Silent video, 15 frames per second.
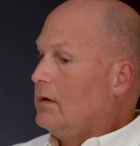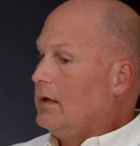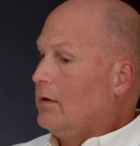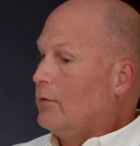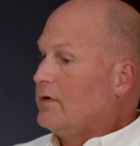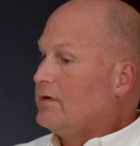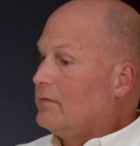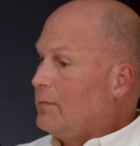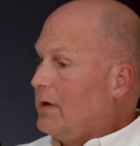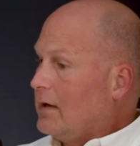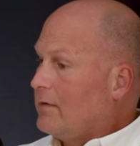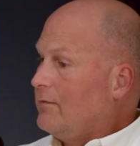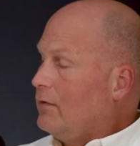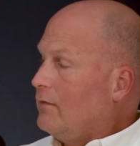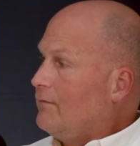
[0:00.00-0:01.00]
in a
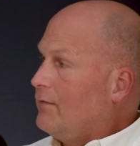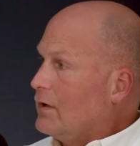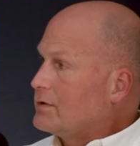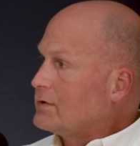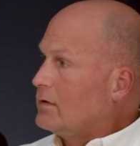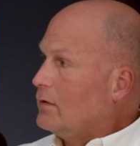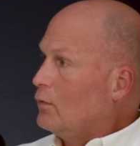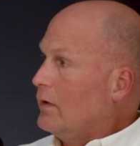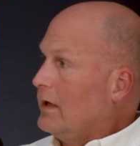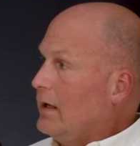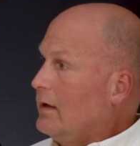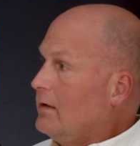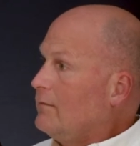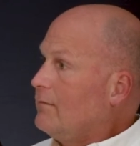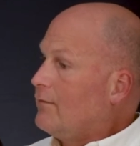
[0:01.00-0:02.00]
respectful, functional
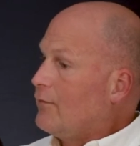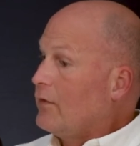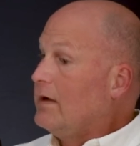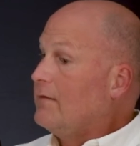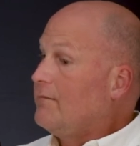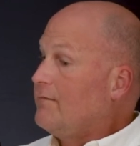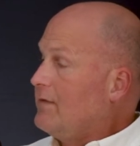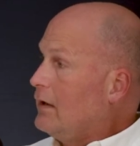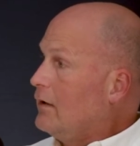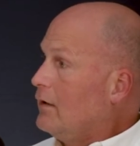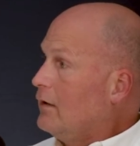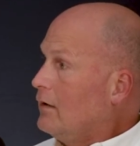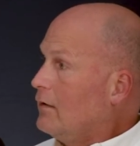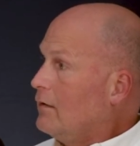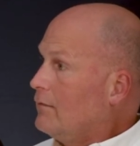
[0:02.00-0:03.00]
way, free of
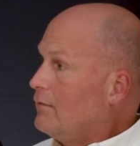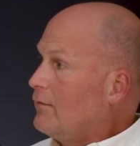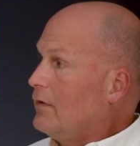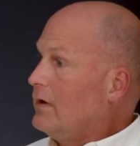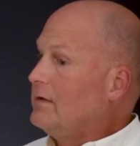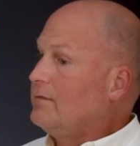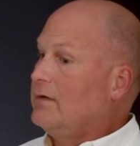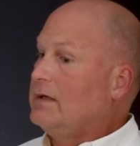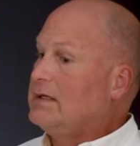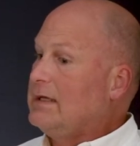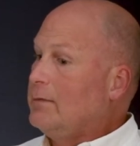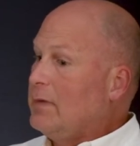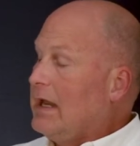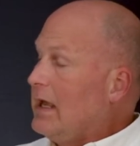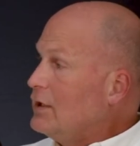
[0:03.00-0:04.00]
fear, free of
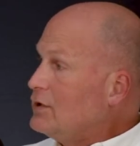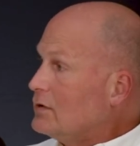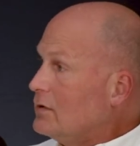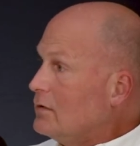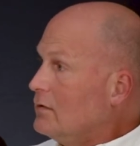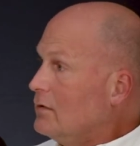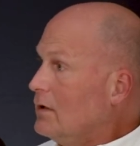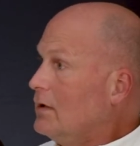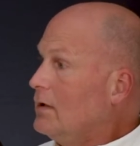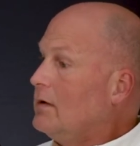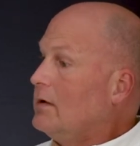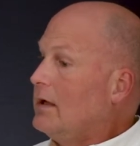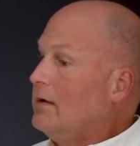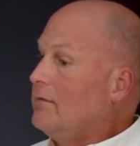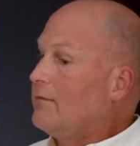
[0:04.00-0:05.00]
intimidation,
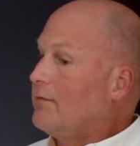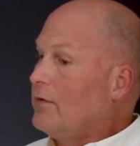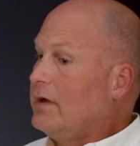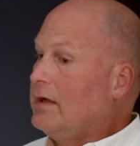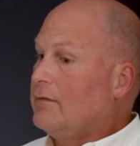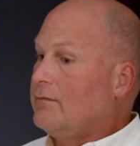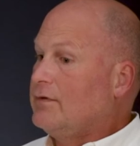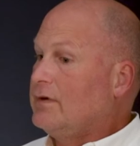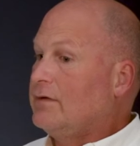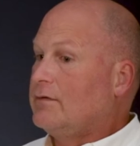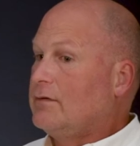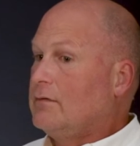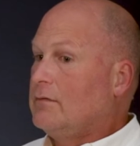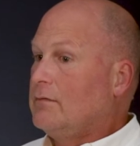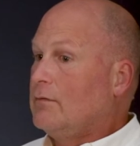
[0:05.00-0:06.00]
and free of
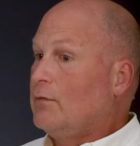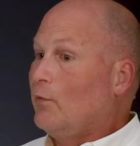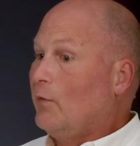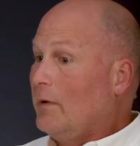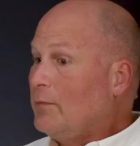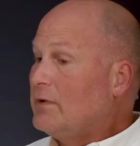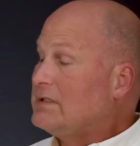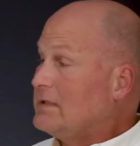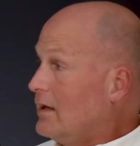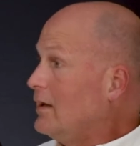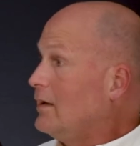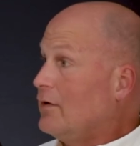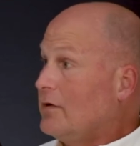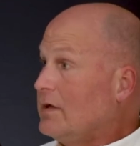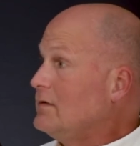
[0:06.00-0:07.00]
just
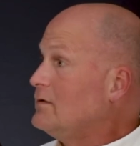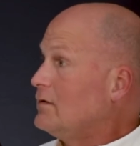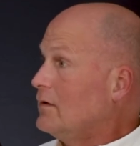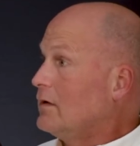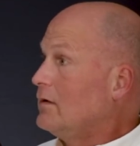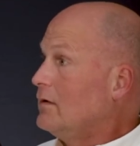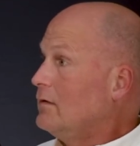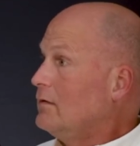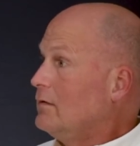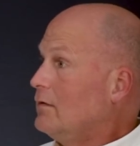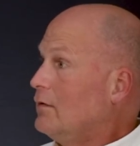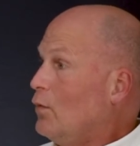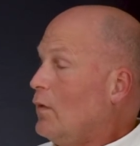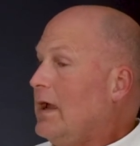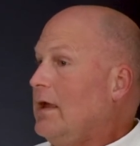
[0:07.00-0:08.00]
representing your district
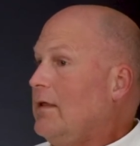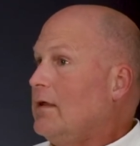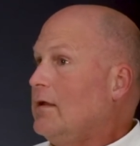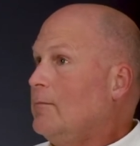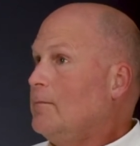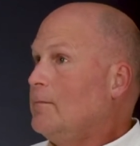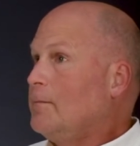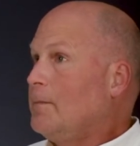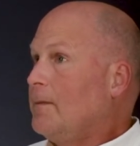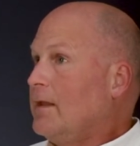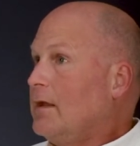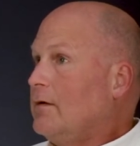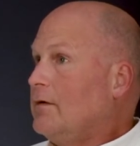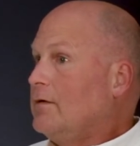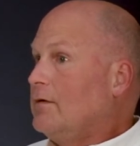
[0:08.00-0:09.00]
the way that
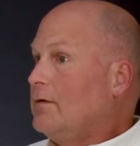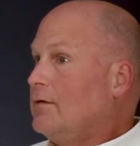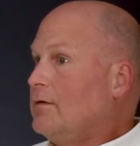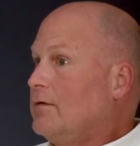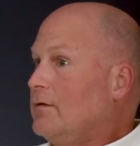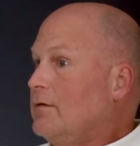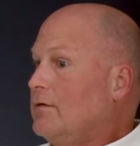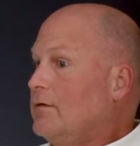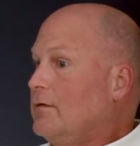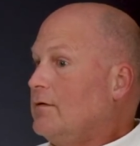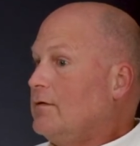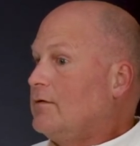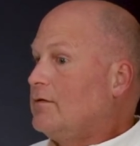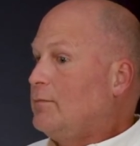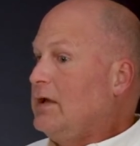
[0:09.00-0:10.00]

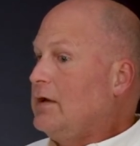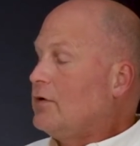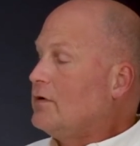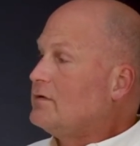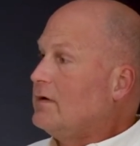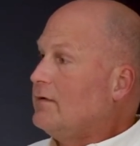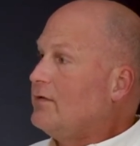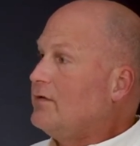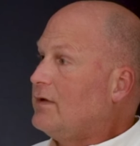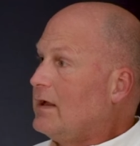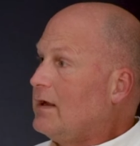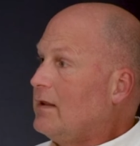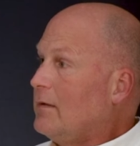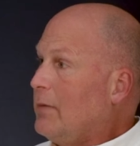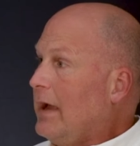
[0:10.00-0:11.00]
speakers have
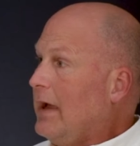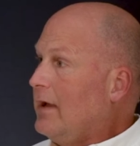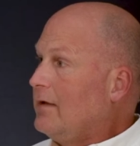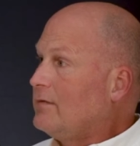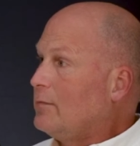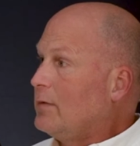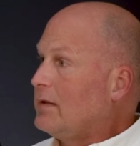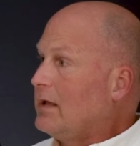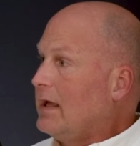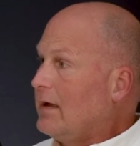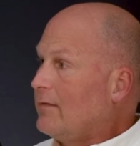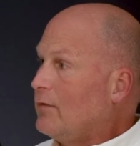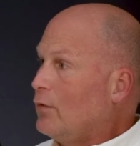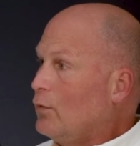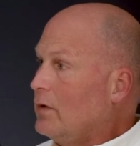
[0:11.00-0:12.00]
said in the past, but they
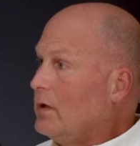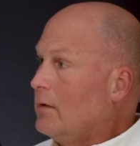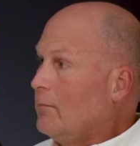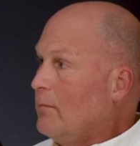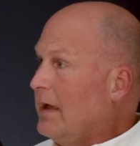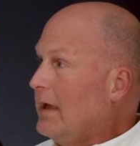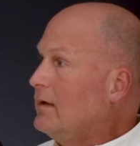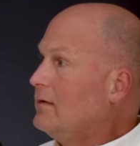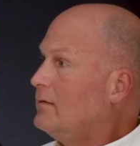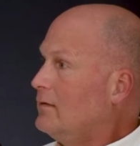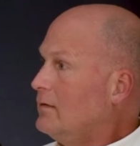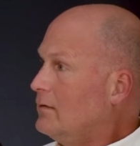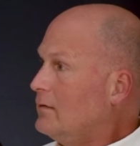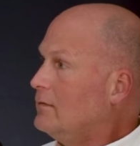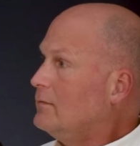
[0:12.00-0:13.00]
haven't really meant.